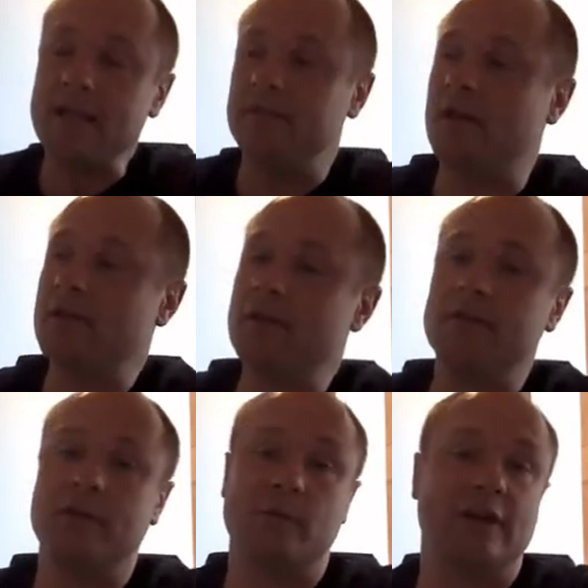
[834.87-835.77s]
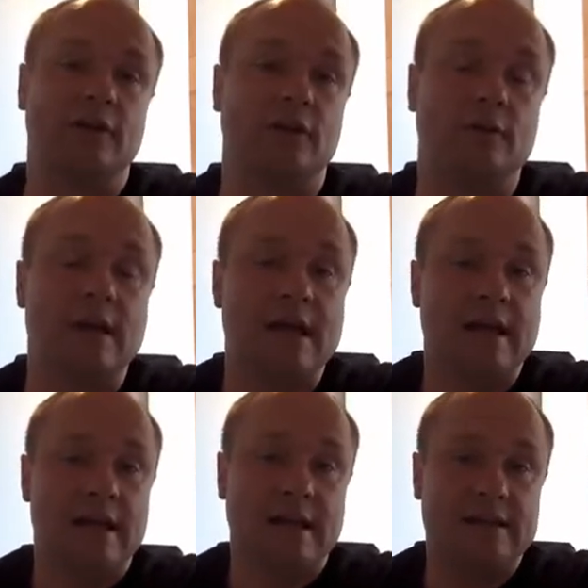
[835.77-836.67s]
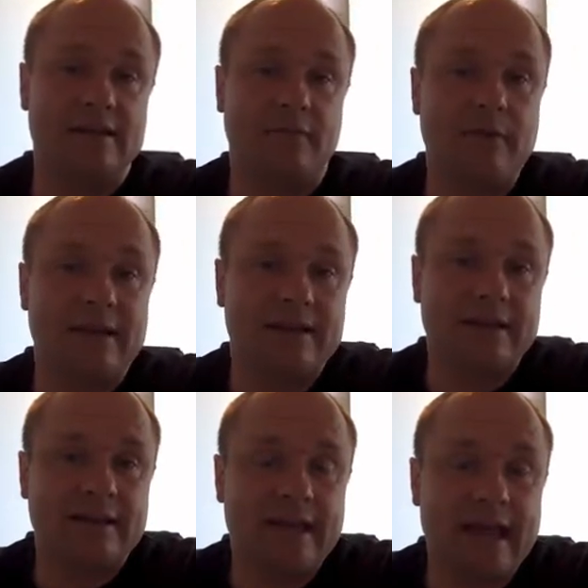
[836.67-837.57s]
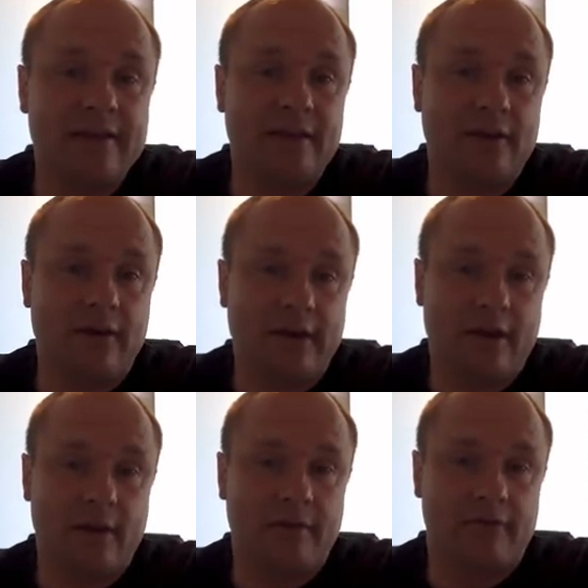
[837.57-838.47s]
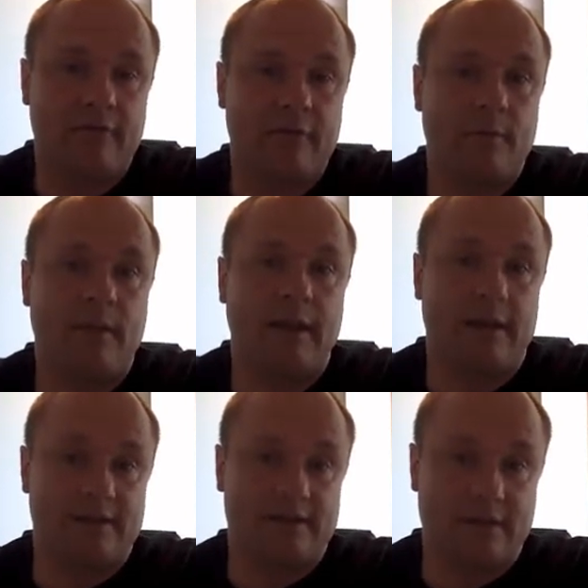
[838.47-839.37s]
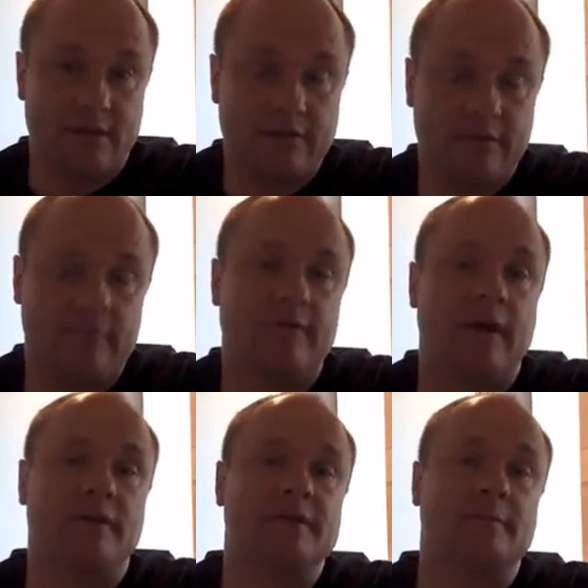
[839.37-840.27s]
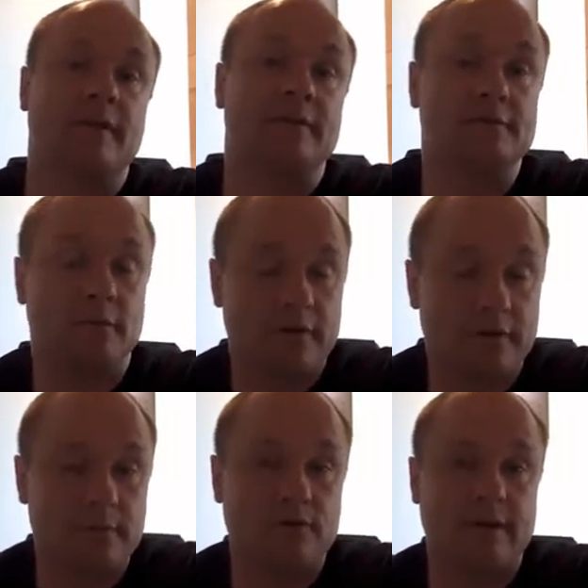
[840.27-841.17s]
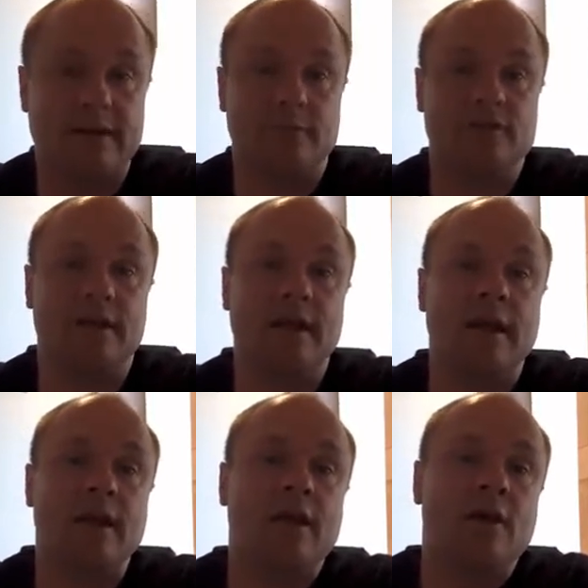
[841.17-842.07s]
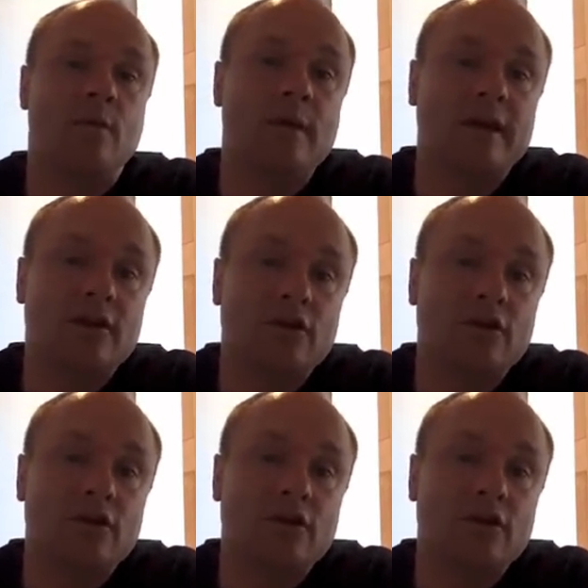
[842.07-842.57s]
Now, the other thing we can do is if we can get the light coming from the planet itself, various methods, one of them direct imaging, we can